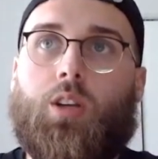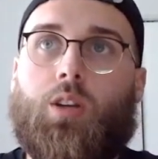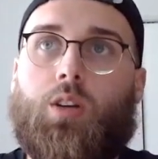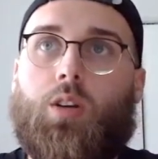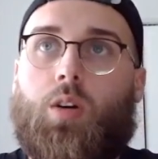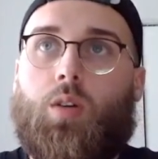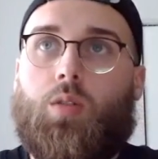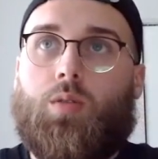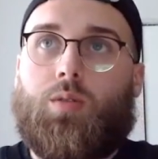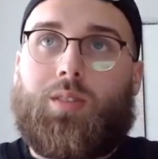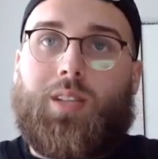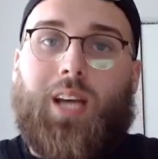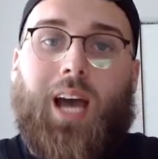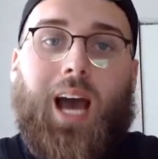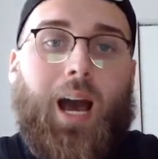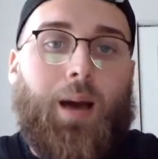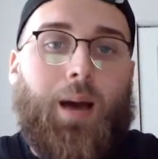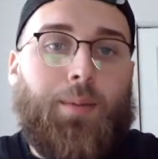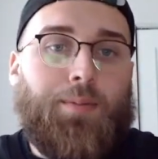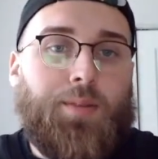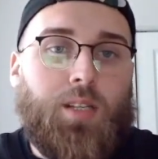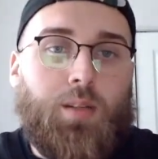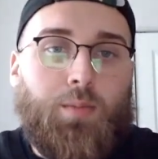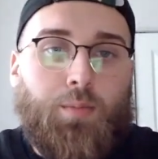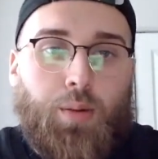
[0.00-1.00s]
know,
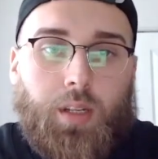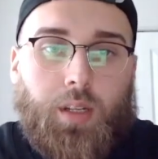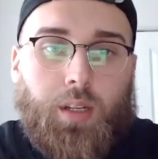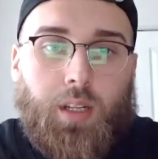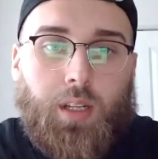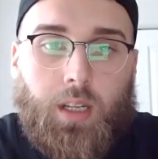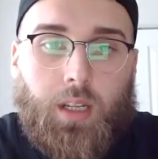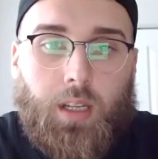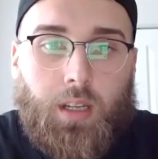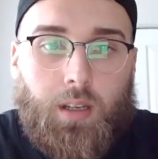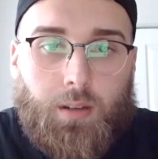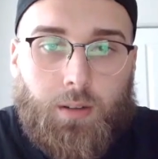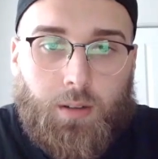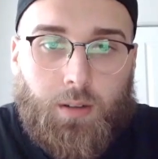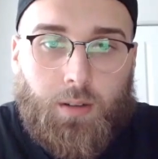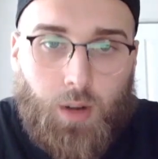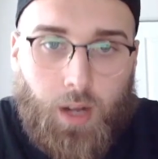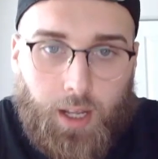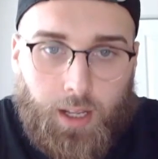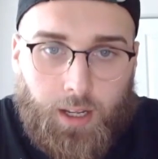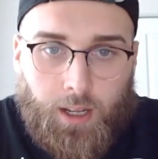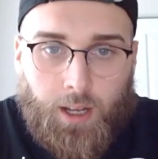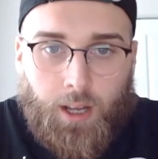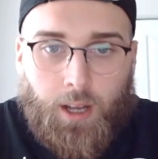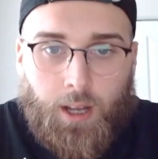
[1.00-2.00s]
Topps and Panini,
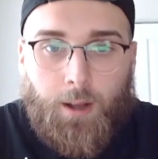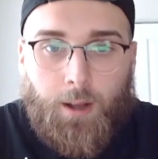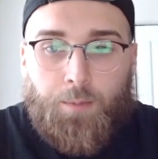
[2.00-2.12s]
right?